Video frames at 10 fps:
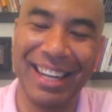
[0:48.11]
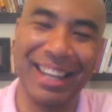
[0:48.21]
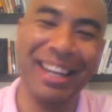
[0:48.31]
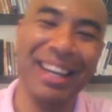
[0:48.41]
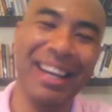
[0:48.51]

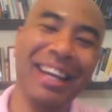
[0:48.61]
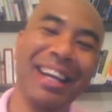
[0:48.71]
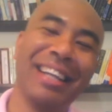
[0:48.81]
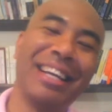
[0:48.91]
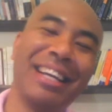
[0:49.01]
while being
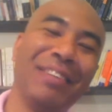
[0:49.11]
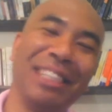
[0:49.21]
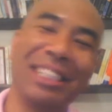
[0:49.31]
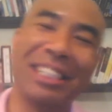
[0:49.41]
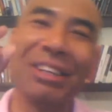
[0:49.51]
a good
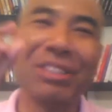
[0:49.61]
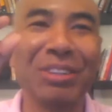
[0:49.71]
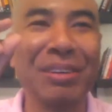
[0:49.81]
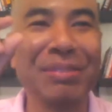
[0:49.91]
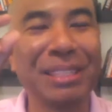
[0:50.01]
human
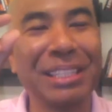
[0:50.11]
being.